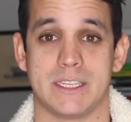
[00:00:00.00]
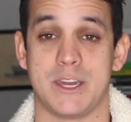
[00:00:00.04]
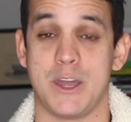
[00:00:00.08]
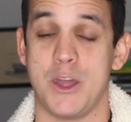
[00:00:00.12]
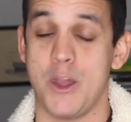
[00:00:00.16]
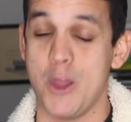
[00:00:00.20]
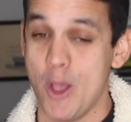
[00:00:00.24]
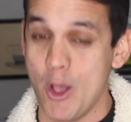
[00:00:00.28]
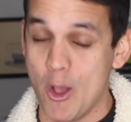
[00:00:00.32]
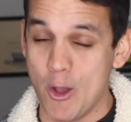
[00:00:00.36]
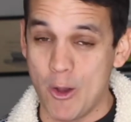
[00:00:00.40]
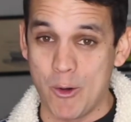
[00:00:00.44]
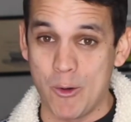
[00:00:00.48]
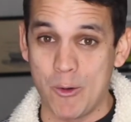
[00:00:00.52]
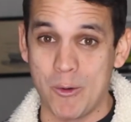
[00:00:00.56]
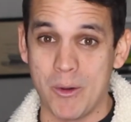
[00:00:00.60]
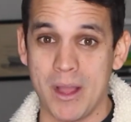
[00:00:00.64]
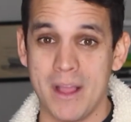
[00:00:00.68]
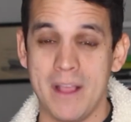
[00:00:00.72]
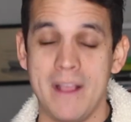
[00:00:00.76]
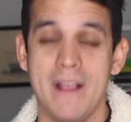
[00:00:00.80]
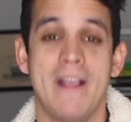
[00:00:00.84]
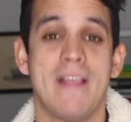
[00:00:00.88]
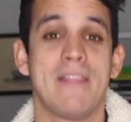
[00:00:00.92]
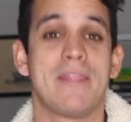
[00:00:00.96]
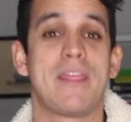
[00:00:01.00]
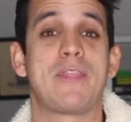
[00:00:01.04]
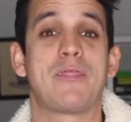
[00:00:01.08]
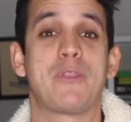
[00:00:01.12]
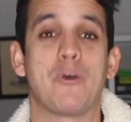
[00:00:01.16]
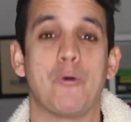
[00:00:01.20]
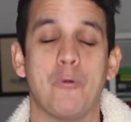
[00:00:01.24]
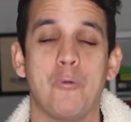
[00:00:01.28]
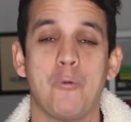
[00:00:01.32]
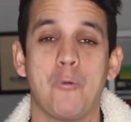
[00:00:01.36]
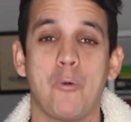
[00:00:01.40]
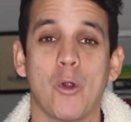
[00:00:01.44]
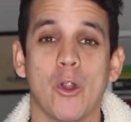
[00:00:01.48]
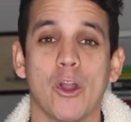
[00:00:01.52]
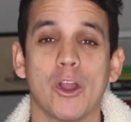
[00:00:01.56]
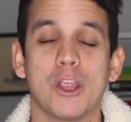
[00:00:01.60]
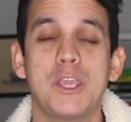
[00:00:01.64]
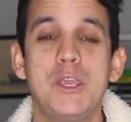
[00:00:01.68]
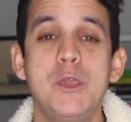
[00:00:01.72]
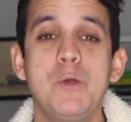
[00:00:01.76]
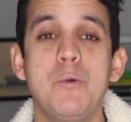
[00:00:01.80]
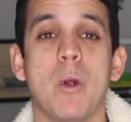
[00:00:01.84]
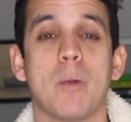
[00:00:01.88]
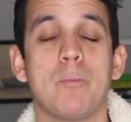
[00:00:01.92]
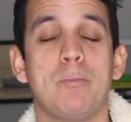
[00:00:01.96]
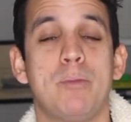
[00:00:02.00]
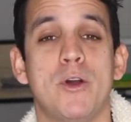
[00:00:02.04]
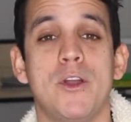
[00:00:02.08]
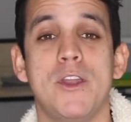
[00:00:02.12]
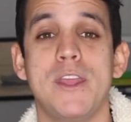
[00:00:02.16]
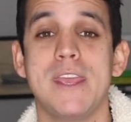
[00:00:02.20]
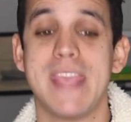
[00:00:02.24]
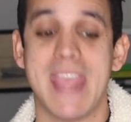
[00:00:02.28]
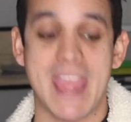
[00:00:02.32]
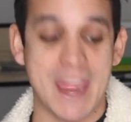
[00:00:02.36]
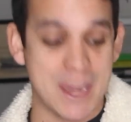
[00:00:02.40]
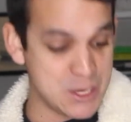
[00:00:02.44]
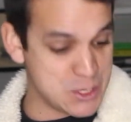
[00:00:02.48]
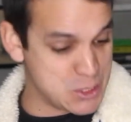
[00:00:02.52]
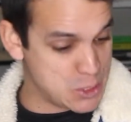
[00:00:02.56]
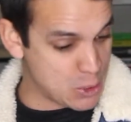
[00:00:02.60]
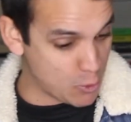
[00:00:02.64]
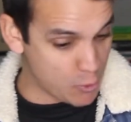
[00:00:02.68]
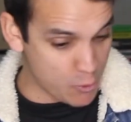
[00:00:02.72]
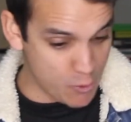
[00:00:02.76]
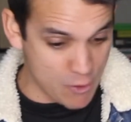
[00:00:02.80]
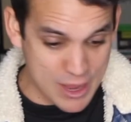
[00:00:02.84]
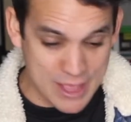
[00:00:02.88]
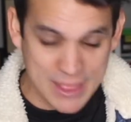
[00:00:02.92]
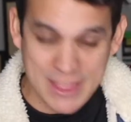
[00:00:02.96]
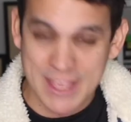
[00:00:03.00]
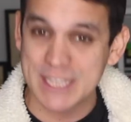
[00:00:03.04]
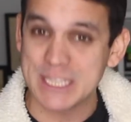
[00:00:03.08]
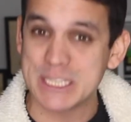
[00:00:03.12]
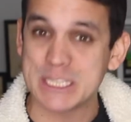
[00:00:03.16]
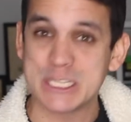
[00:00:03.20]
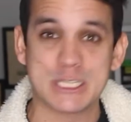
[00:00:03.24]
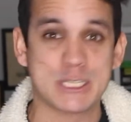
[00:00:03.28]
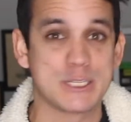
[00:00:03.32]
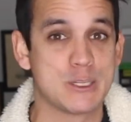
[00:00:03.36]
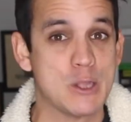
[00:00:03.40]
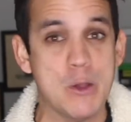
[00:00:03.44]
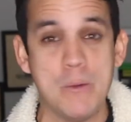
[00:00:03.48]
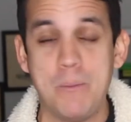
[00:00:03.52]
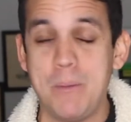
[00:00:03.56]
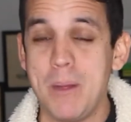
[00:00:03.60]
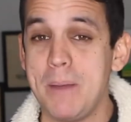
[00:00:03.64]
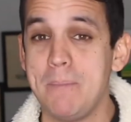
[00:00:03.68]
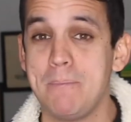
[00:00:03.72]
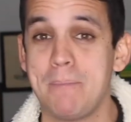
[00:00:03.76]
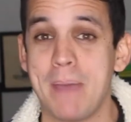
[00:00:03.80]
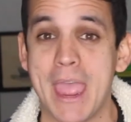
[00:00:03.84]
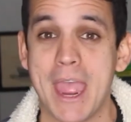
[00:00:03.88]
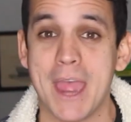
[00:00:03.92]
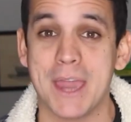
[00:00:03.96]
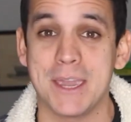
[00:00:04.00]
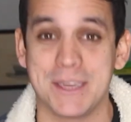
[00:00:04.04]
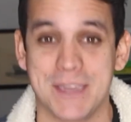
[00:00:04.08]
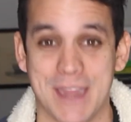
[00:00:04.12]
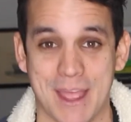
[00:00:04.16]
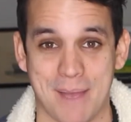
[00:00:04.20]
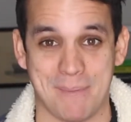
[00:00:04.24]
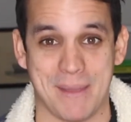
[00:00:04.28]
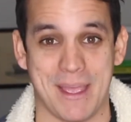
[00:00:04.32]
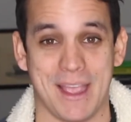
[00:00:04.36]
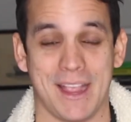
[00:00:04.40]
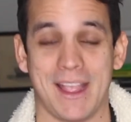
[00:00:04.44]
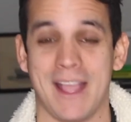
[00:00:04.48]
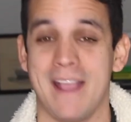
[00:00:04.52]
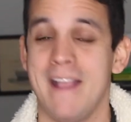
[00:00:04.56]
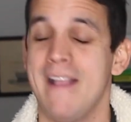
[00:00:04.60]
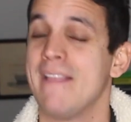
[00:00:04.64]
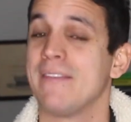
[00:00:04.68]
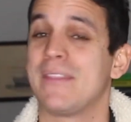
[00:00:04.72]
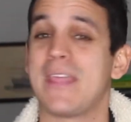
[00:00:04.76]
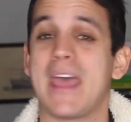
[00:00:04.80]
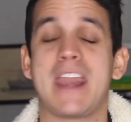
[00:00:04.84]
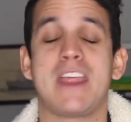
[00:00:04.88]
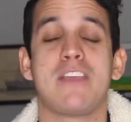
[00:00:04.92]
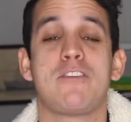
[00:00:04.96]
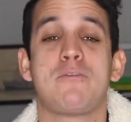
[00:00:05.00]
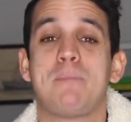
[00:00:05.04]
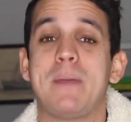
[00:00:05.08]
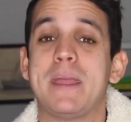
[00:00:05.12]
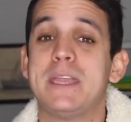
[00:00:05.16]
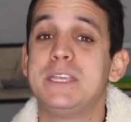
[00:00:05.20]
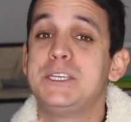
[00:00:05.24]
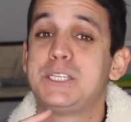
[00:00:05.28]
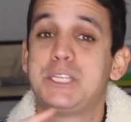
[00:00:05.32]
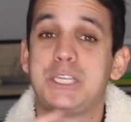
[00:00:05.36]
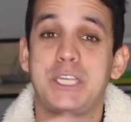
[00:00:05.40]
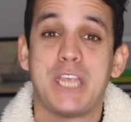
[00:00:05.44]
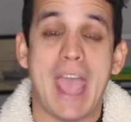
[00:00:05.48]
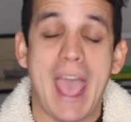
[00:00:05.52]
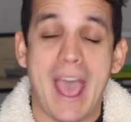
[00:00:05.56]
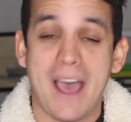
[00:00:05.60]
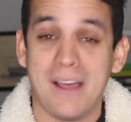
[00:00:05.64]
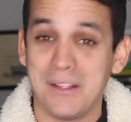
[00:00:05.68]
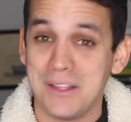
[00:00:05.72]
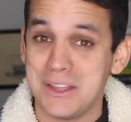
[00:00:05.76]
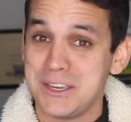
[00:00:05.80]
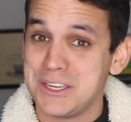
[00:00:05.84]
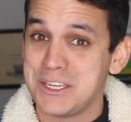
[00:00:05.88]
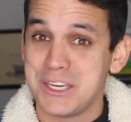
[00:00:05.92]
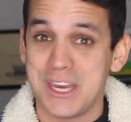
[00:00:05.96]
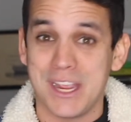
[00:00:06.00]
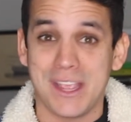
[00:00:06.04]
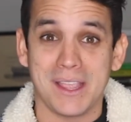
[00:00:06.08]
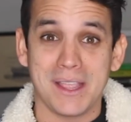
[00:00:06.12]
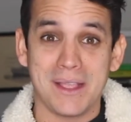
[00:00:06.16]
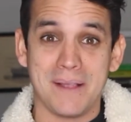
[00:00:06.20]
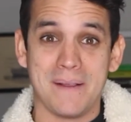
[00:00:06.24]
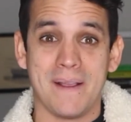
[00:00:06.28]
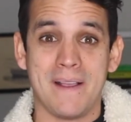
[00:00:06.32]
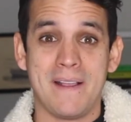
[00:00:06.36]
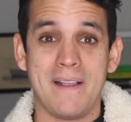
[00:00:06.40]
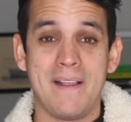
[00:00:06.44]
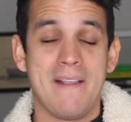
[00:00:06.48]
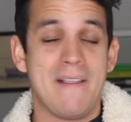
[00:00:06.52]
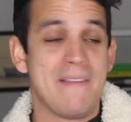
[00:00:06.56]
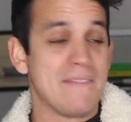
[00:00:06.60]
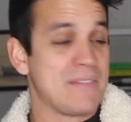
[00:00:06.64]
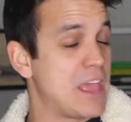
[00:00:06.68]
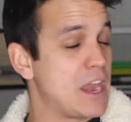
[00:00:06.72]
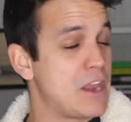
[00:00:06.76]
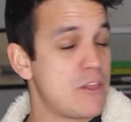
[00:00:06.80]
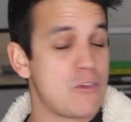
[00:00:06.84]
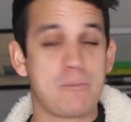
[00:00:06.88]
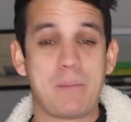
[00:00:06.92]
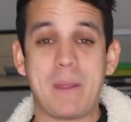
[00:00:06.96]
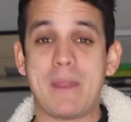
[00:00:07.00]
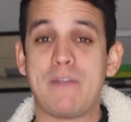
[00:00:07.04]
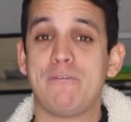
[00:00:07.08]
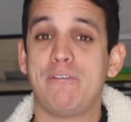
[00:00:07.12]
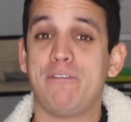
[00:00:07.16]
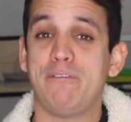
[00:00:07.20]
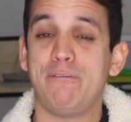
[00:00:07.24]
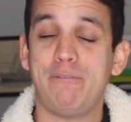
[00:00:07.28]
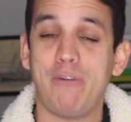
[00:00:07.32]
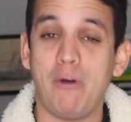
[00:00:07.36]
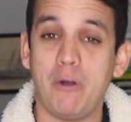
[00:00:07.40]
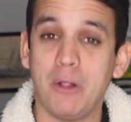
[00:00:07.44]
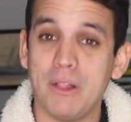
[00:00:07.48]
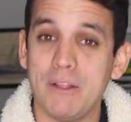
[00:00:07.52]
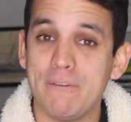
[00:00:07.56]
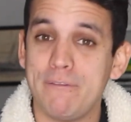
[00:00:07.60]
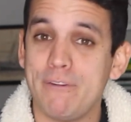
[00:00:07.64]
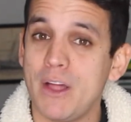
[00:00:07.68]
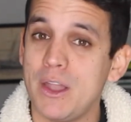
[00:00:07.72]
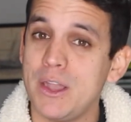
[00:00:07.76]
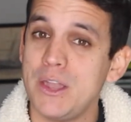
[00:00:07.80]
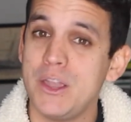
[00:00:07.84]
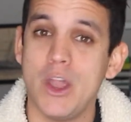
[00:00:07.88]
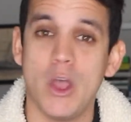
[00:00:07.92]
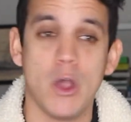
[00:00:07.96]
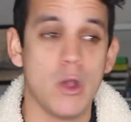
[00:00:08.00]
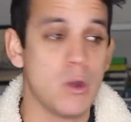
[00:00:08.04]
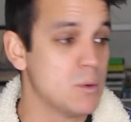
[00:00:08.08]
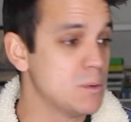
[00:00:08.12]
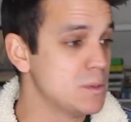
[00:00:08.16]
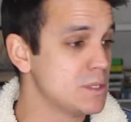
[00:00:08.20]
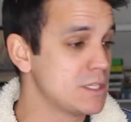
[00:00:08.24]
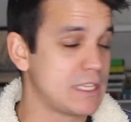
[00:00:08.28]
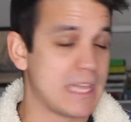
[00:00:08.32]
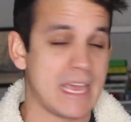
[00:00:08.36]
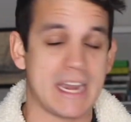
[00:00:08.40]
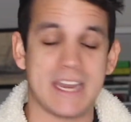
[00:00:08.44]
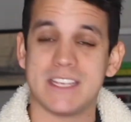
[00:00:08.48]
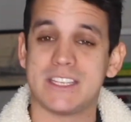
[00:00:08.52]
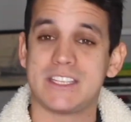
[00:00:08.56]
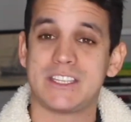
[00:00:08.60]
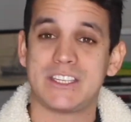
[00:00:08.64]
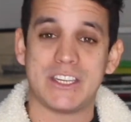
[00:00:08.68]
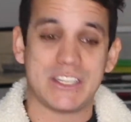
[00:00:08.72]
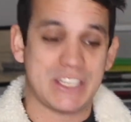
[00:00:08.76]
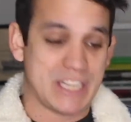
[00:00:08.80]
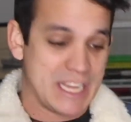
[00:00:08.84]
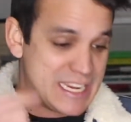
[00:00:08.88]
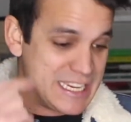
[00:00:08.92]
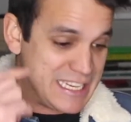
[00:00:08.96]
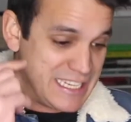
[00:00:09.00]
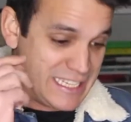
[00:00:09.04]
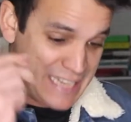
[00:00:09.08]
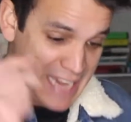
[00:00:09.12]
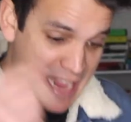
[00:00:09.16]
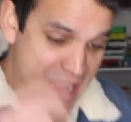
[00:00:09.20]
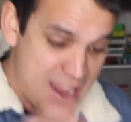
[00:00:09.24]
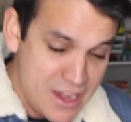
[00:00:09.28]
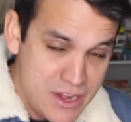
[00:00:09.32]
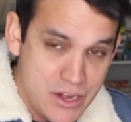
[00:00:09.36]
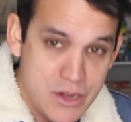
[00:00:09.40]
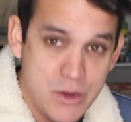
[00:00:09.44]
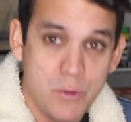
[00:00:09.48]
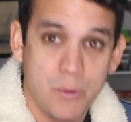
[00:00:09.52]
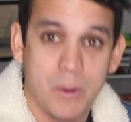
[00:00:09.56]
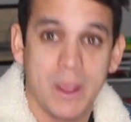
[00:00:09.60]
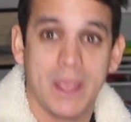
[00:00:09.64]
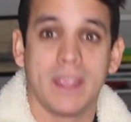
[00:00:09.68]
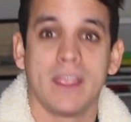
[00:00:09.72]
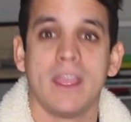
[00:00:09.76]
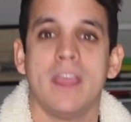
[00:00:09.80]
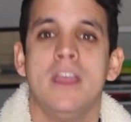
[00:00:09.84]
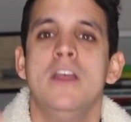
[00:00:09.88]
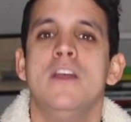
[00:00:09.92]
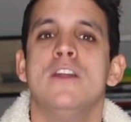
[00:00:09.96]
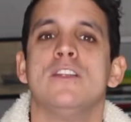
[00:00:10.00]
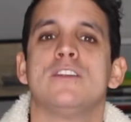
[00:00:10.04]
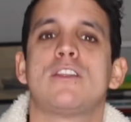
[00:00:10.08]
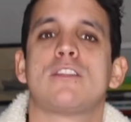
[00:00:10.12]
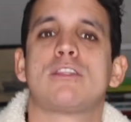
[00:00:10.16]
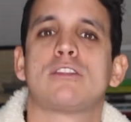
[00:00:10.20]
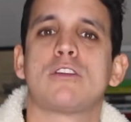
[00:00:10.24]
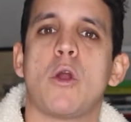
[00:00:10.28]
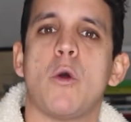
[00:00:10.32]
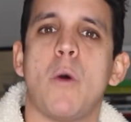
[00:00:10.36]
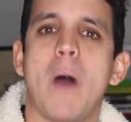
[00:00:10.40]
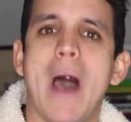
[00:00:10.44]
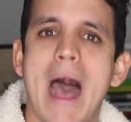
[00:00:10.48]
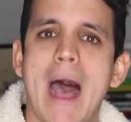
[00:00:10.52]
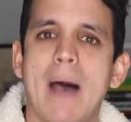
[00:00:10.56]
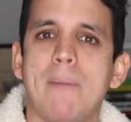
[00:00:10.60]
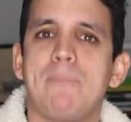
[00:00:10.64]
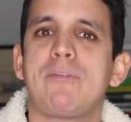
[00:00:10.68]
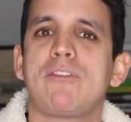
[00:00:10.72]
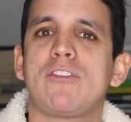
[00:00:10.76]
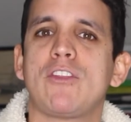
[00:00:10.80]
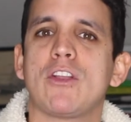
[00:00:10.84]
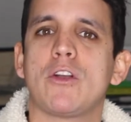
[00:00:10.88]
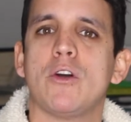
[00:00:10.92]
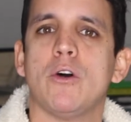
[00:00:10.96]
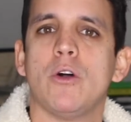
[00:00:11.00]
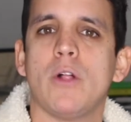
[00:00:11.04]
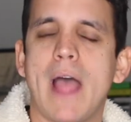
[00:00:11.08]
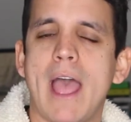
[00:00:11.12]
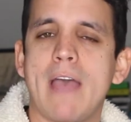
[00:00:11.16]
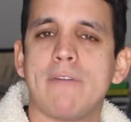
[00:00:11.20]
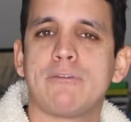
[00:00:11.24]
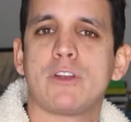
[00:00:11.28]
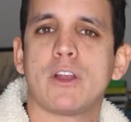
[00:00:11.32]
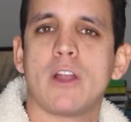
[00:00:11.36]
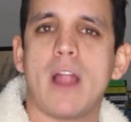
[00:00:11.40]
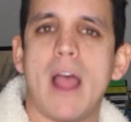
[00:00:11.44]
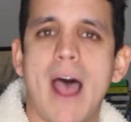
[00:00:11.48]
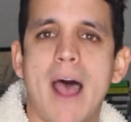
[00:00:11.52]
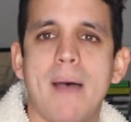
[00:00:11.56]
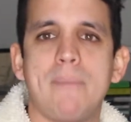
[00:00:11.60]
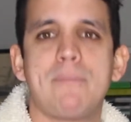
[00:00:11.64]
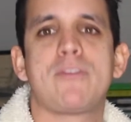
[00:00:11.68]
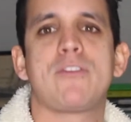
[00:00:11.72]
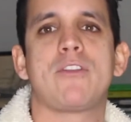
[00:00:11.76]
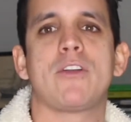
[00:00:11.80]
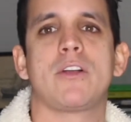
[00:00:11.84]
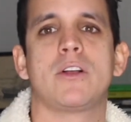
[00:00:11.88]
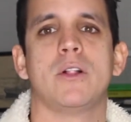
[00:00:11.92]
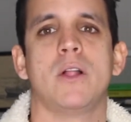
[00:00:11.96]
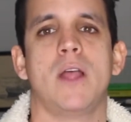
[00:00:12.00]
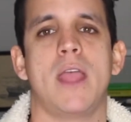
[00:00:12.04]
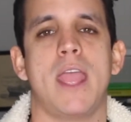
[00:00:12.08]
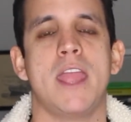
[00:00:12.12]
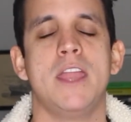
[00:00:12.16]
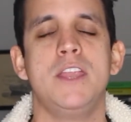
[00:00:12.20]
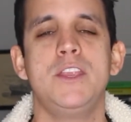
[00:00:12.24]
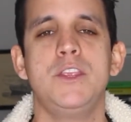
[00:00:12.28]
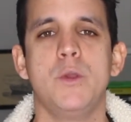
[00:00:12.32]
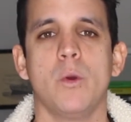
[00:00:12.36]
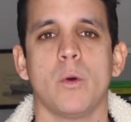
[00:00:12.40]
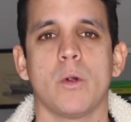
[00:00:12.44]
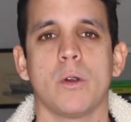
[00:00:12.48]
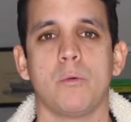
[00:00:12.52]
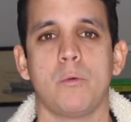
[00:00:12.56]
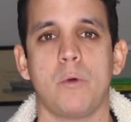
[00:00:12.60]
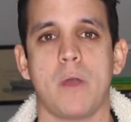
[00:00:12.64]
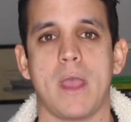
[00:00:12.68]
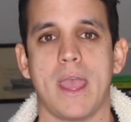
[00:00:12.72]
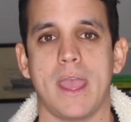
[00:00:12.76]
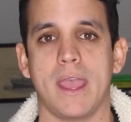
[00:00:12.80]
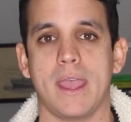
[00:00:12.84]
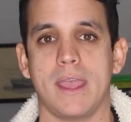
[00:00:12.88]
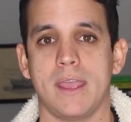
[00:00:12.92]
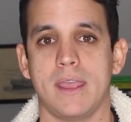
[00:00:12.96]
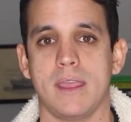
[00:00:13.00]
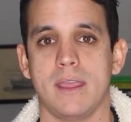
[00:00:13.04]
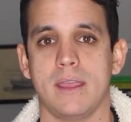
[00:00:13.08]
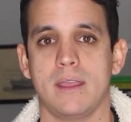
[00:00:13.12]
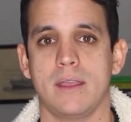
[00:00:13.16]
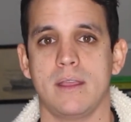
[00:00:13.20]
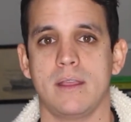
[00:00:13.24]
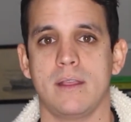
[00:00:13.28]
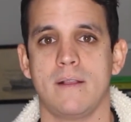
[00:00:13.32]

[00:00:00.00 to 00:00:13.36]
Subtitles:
Know that the work you are putting in during this stupid pandemic that has been challenging, that has been full of unknowns, that is just continuing to throw obstacle after obstacle in your way,